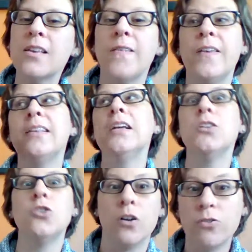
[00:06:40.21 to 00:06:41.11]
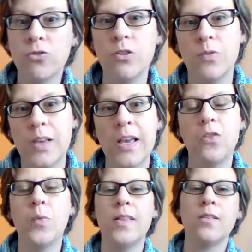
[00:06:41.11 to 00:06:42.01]
and that the adults are using it in
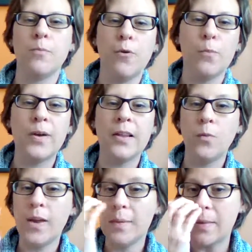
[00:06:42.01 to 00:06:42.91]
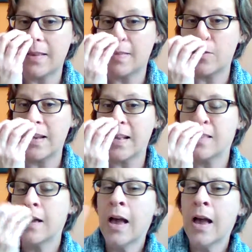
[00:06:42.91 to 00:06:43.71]
a way that's appropriate and a way that meets their needs.